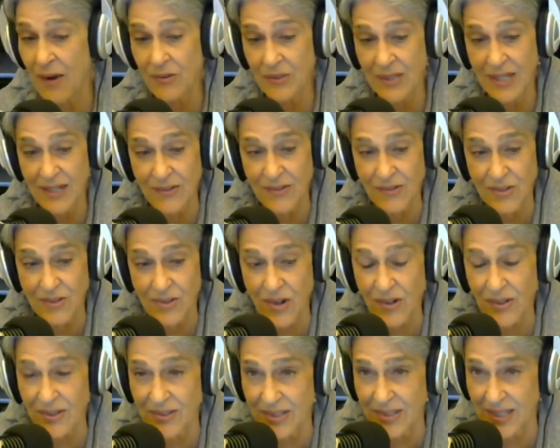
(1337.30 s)

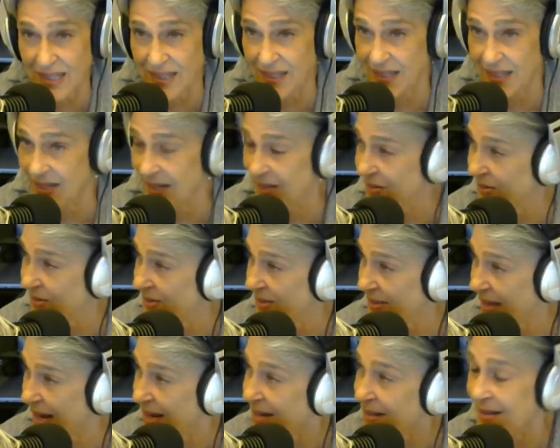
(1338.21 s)
consulting his
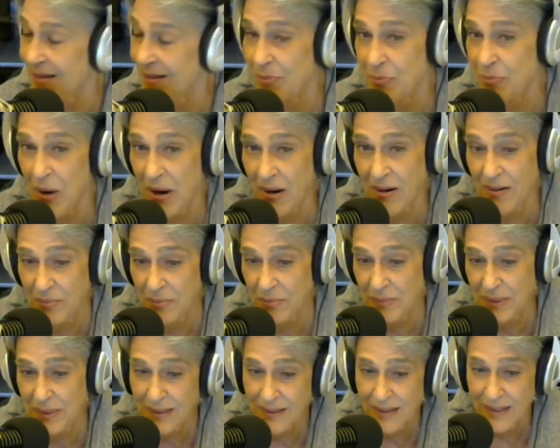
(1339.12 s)
State
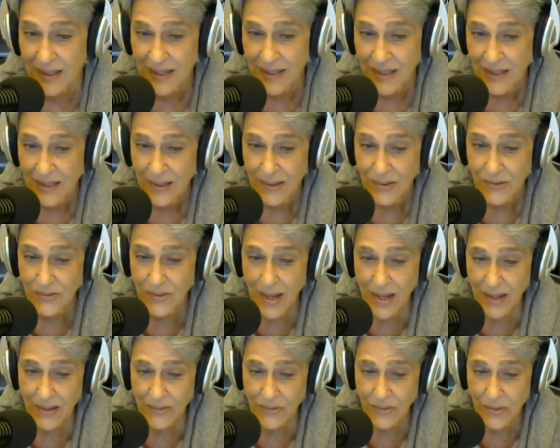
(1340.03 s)
Department,
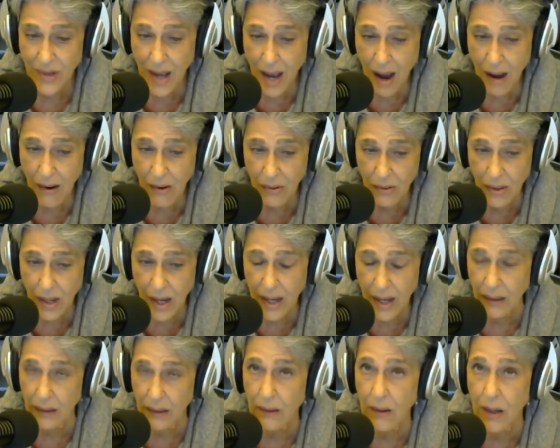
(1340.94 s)
says, yeah, okay,
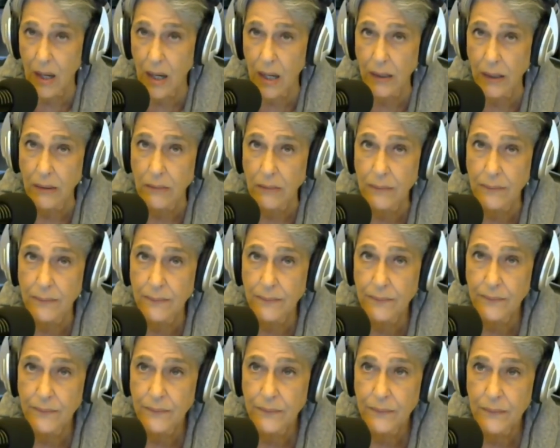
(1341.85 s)
go ahead,
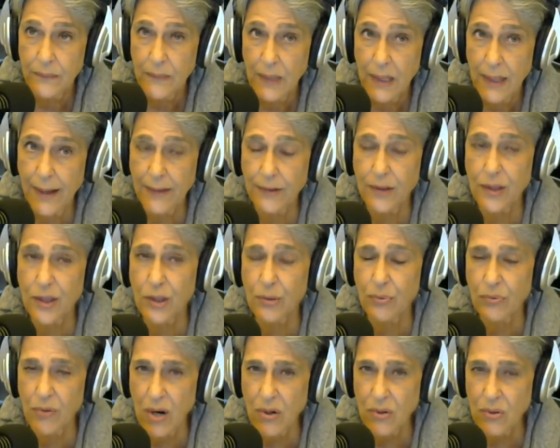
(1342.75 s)
and
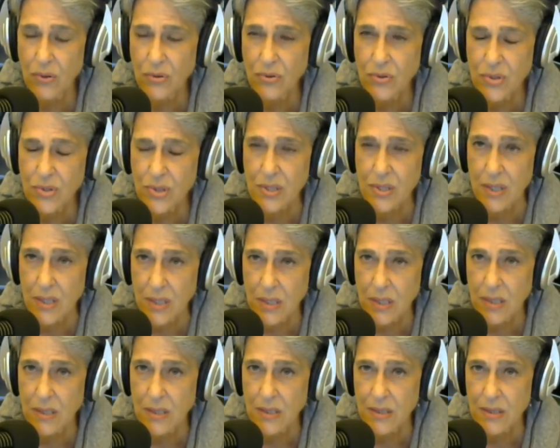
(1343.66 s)
throws
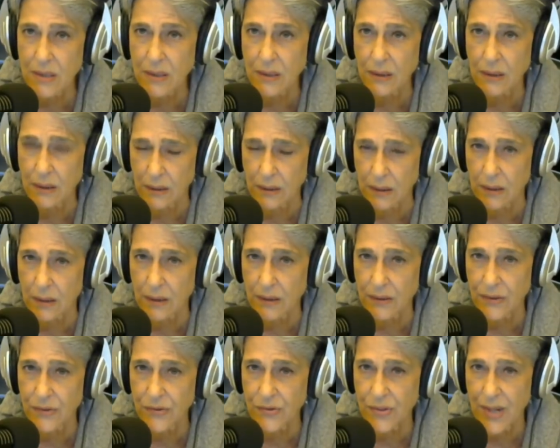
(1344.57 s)
these
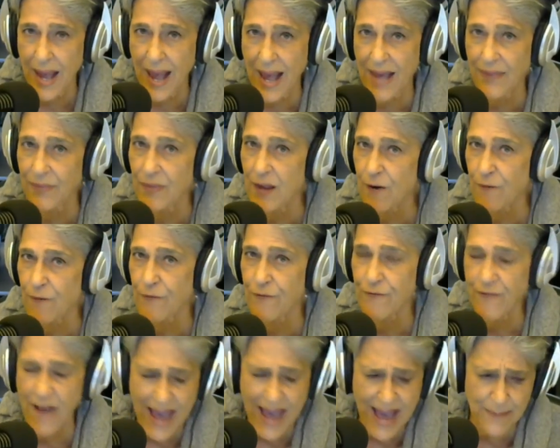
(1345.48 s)
Kurds and their
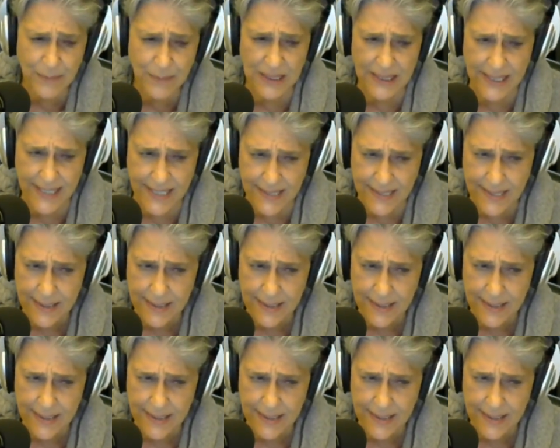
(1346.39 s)
families,